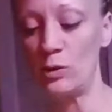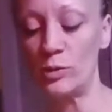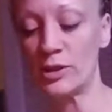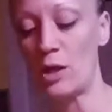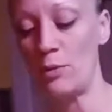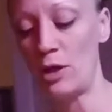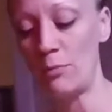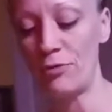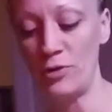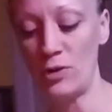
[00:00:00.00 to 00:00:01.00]
see what's coming
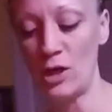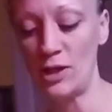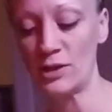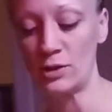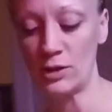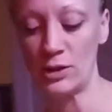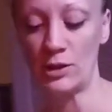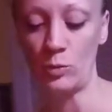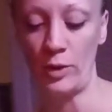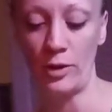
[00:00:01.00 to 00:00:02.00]
up for you guys
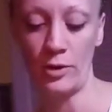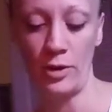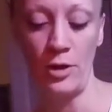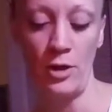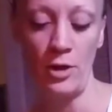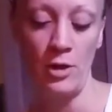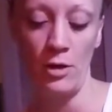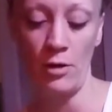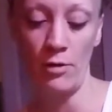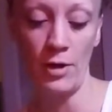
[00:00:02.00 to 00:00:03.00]
this week.
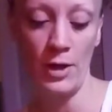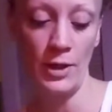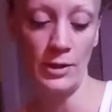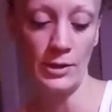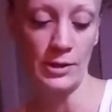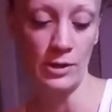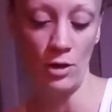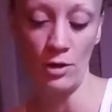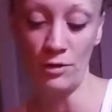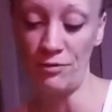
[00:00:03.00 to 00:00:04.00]
Alright,
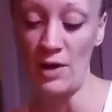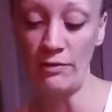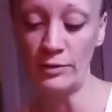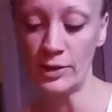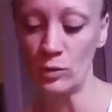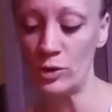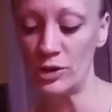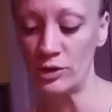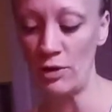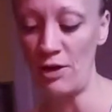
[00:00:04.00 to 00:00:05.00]
so the Five of
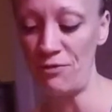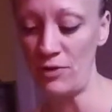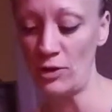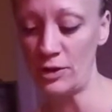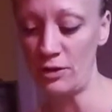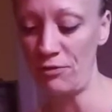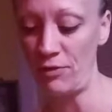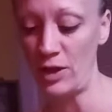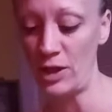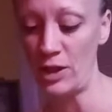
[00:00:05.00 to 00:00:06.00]
Swords, alright, feeling
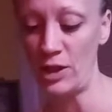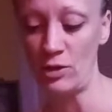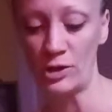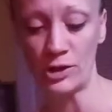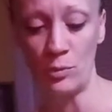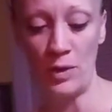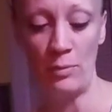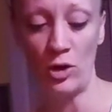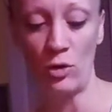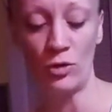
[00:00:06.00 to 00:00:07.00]
defeated, also
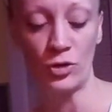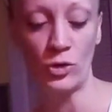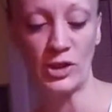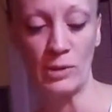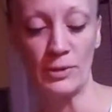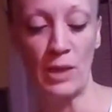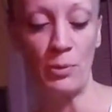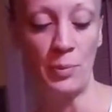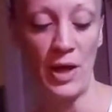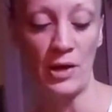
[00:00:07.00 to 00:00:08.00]
maybe going through some type
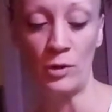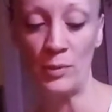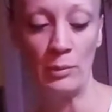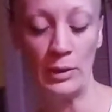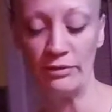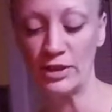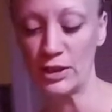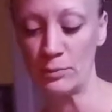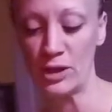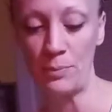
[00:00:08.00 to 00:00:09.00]
of battle, maybe even
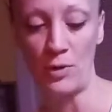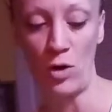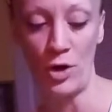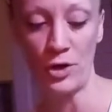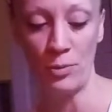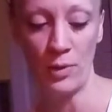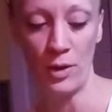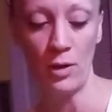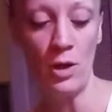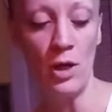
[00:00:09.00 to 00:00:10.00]
some type of
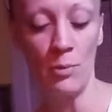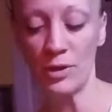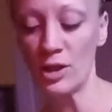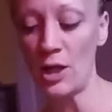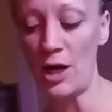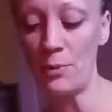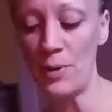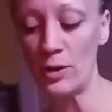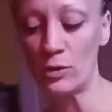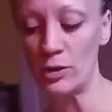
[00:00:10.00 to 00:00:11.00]
argument. But the Nine of
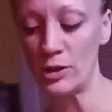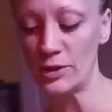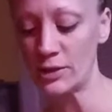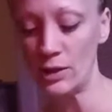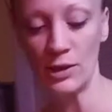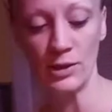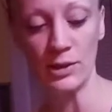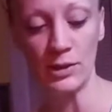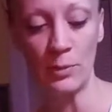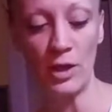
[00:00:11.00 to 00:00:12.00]
Pentacles, this
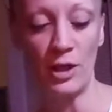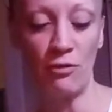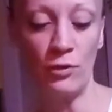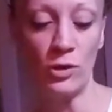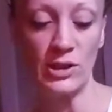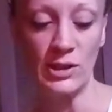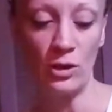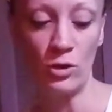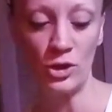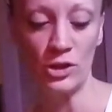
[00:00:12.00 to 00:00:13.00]
is about like focusing
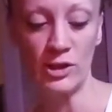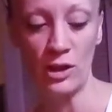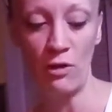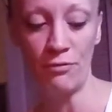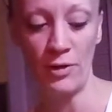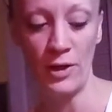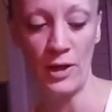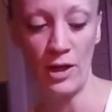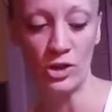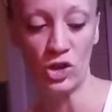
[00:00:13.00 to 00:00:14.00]
on yourself right
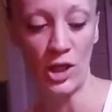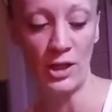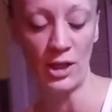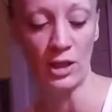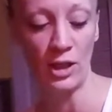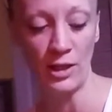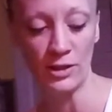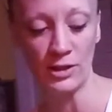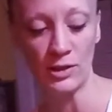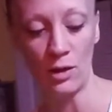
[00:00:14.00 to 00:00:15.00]
now, trying not to let
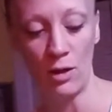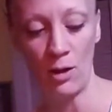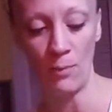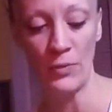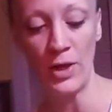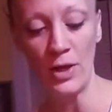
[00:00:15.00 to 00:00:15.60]
this, um,